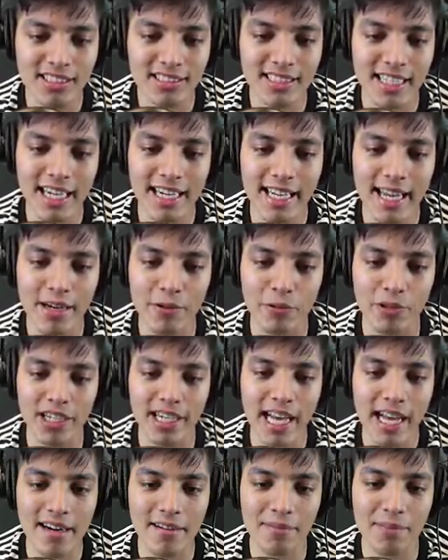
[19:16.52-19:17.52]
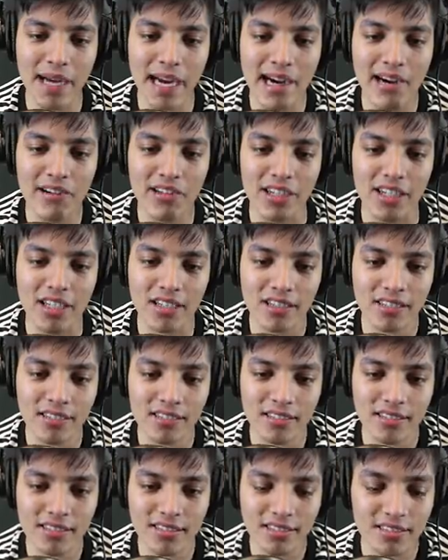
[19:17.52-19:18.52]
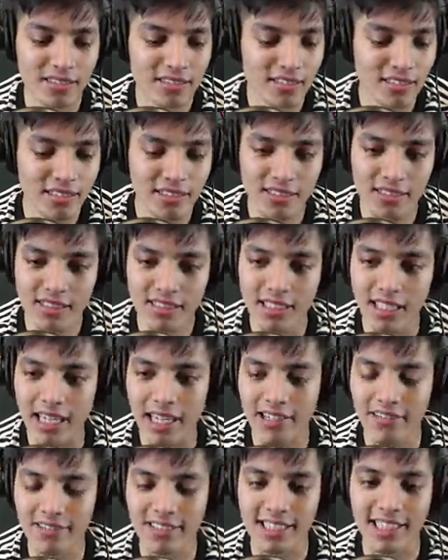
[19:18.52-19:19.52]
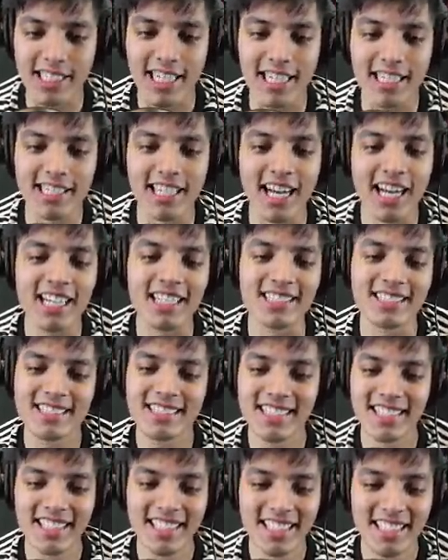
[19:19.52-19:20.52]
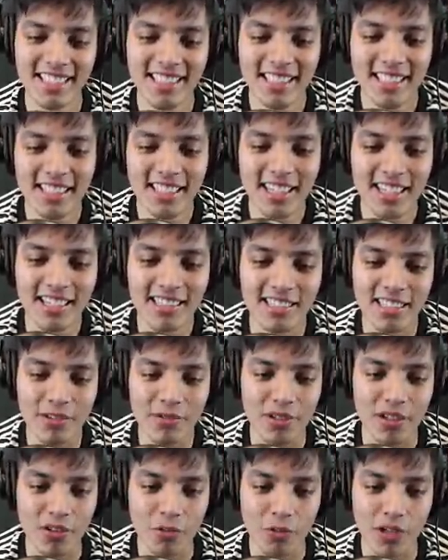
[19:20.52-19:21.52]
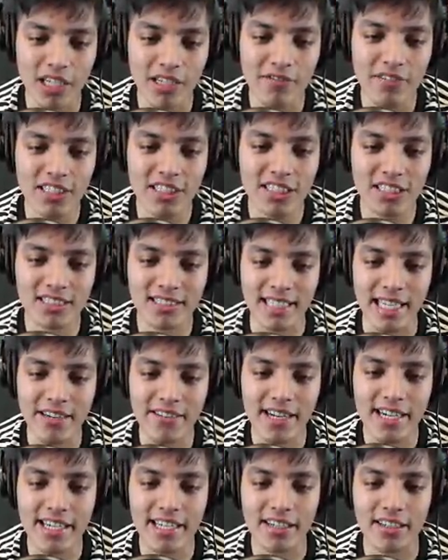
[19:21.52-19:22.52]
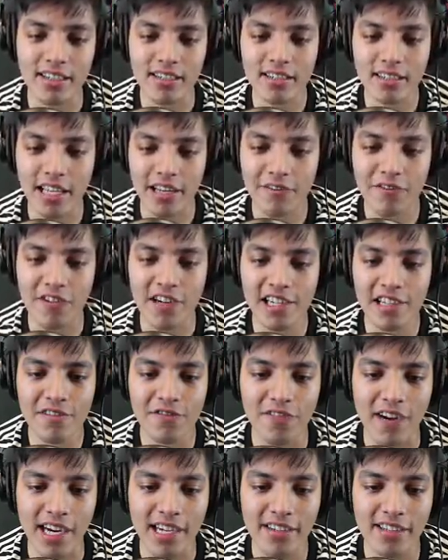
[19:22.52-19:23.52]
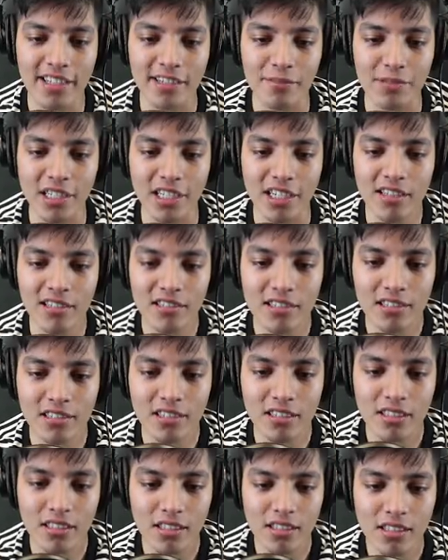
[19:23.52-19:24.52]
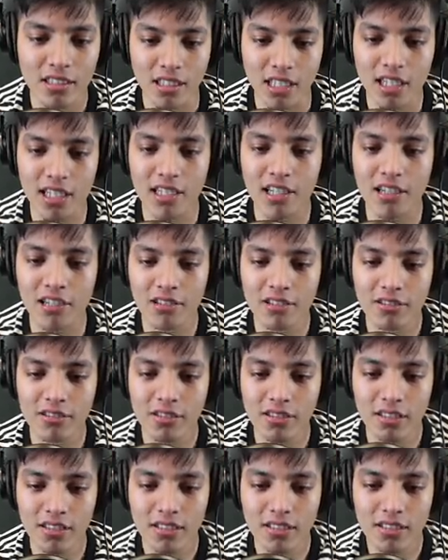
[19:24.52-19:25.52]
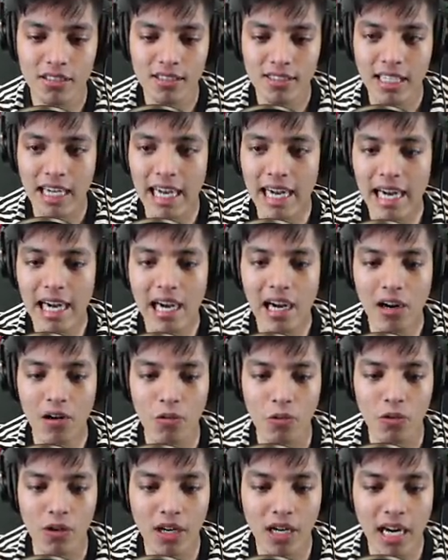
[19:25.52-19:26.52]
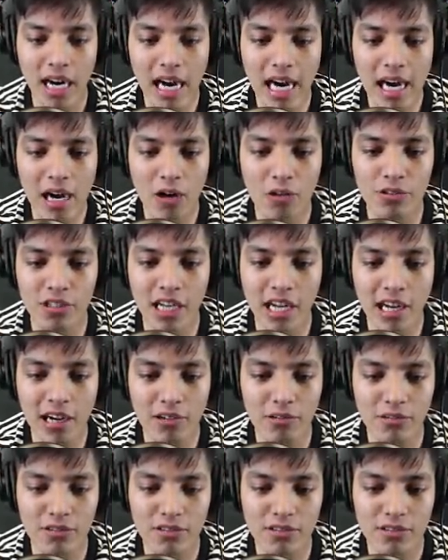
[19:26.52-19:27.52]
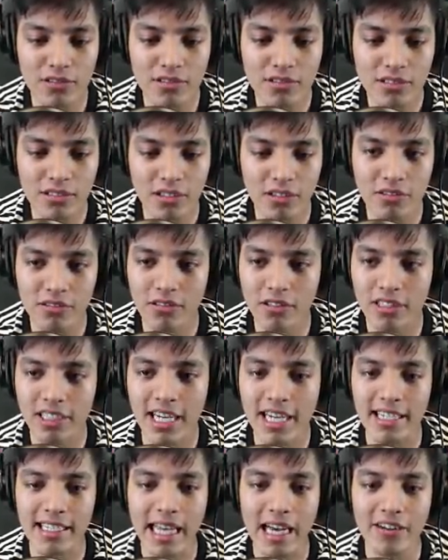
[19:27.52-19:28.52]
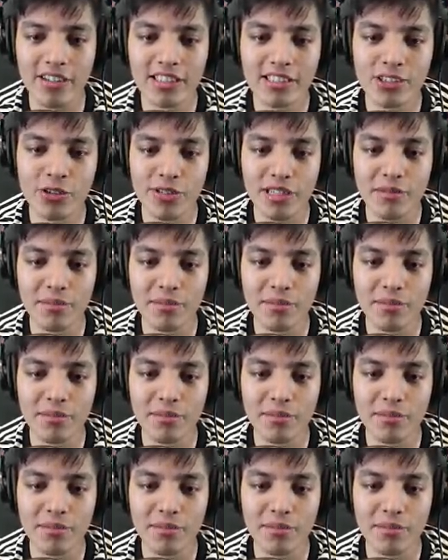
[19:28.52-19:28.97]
does this guy, like, run out of power? I don't think he does. Until what if we just stay right here? Like, friendly fire him, you know? Uh-oh. Ow! Ow, no! Okay, now he's